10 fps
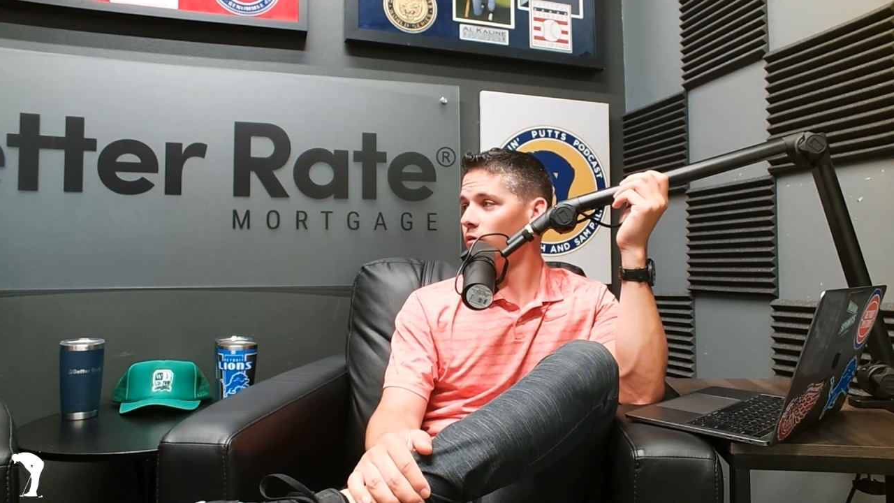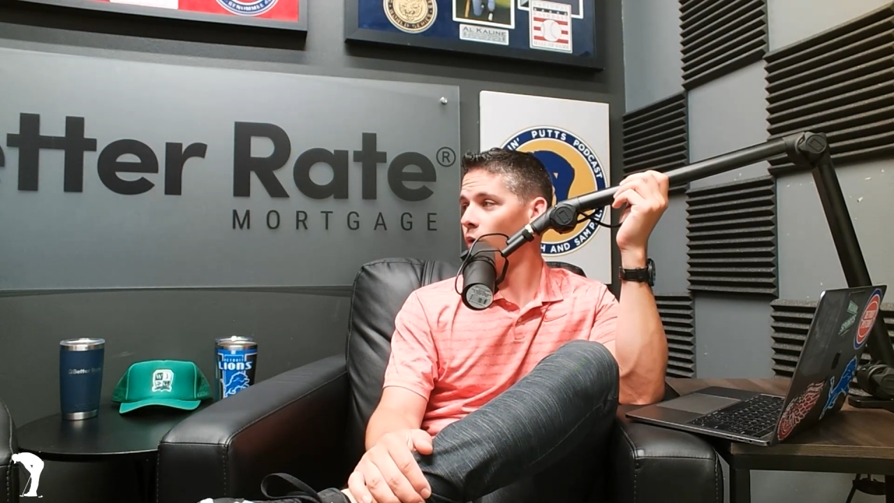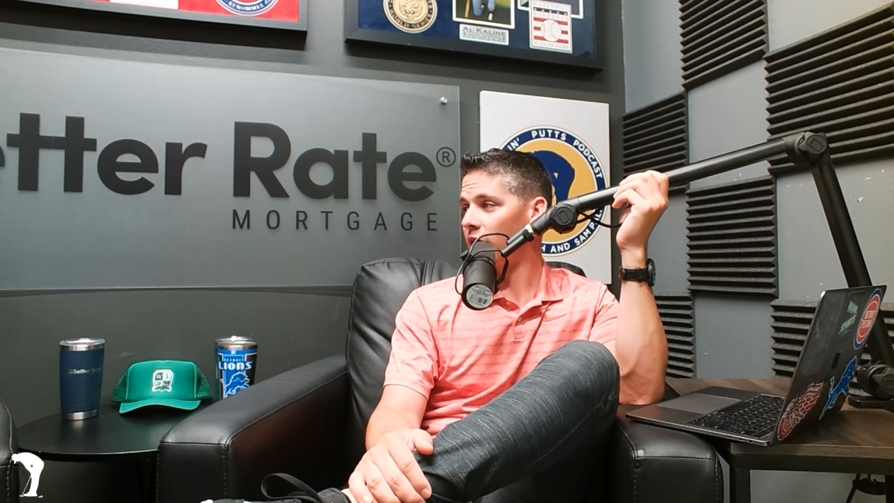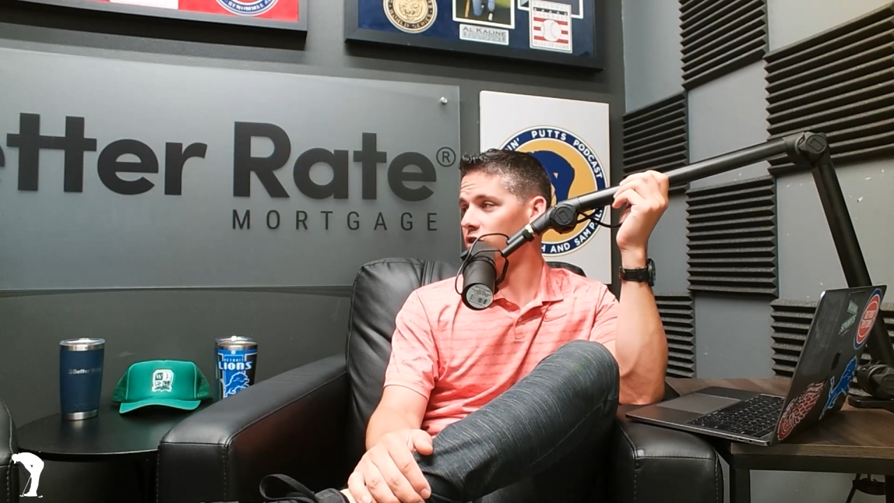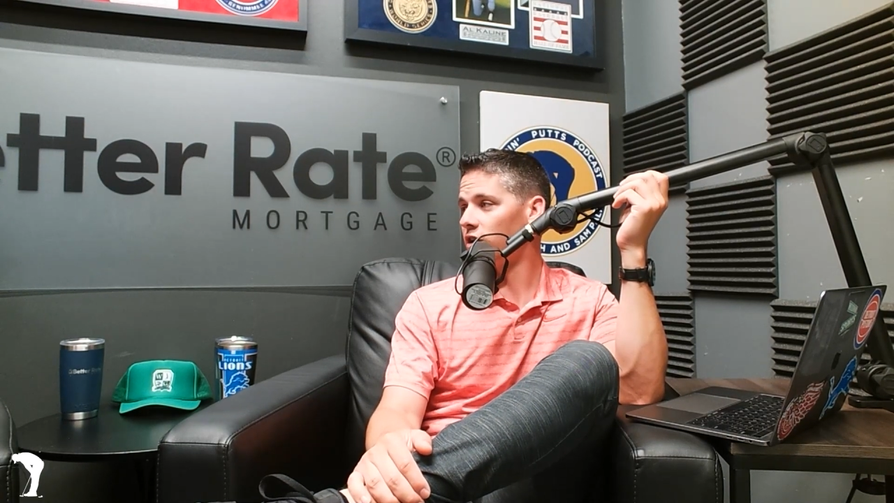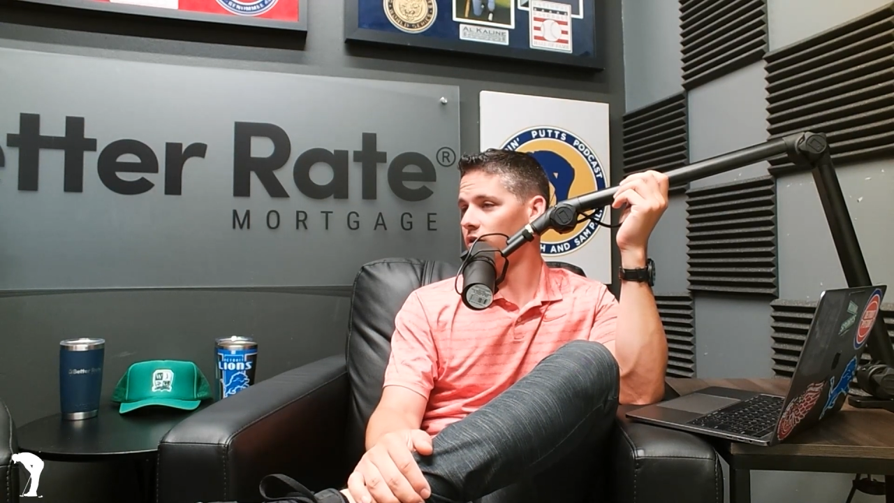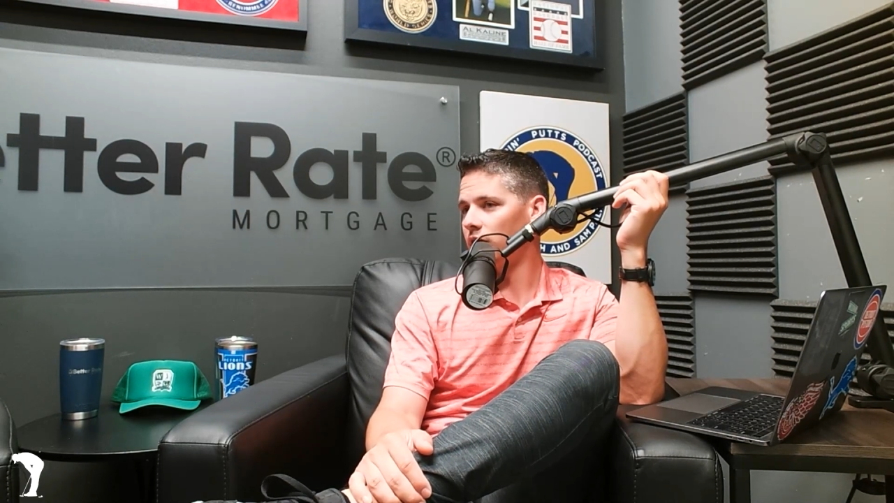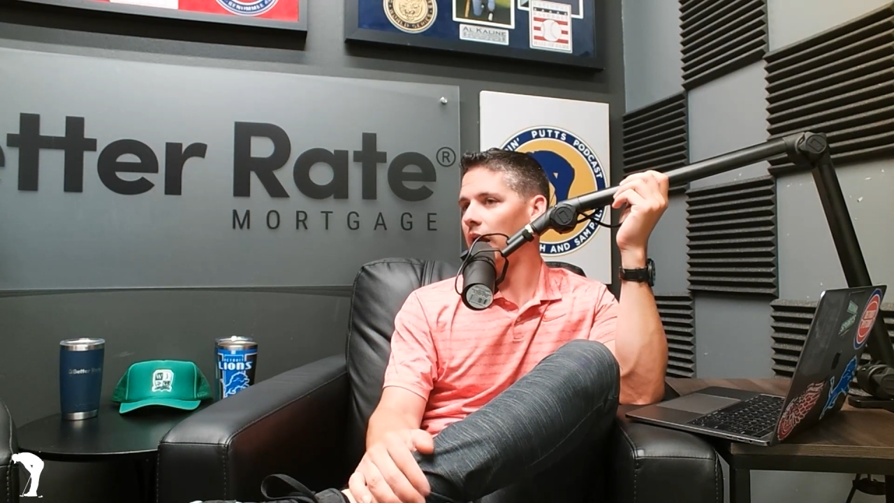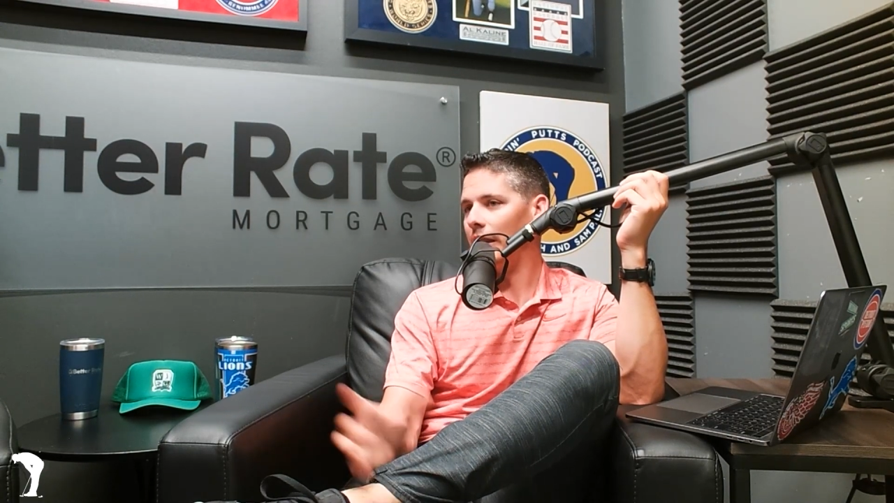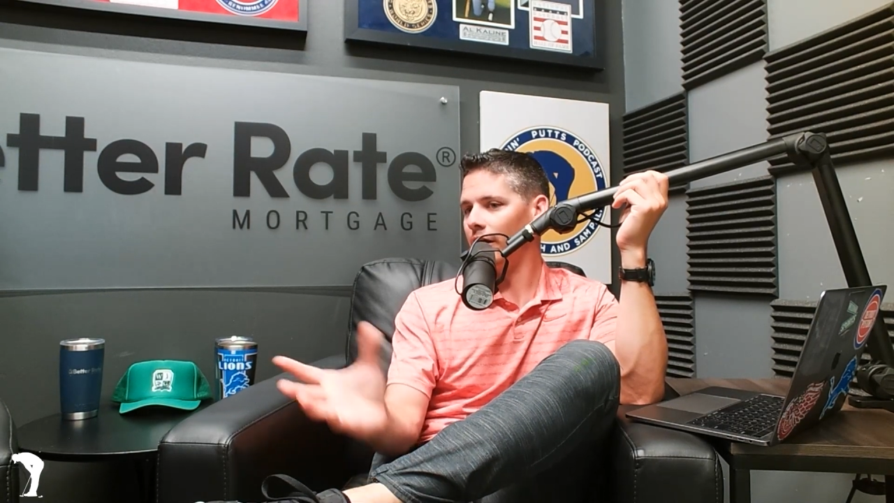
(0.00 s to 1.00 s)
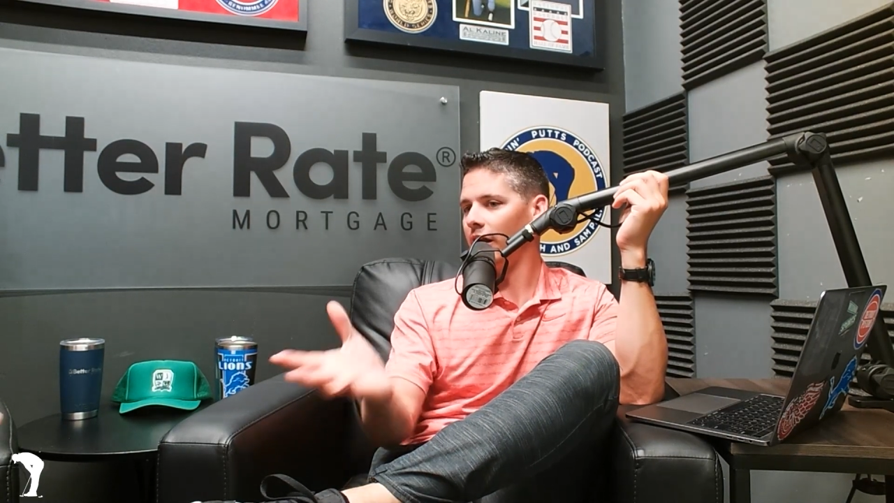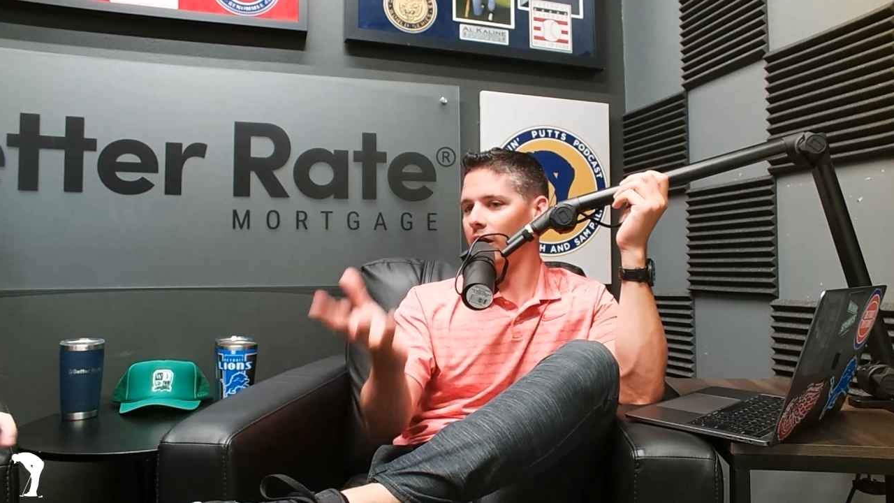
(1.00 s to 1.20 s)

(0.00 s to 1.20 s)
watching again,